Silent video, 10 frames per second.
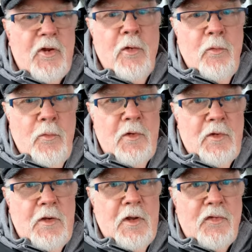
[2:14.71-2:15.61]
So
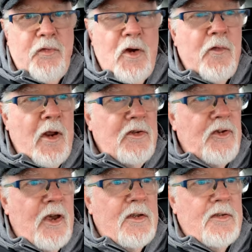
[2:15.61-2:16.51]
it's free
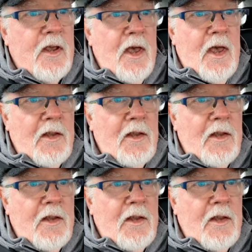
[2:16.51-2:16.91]
range eggs,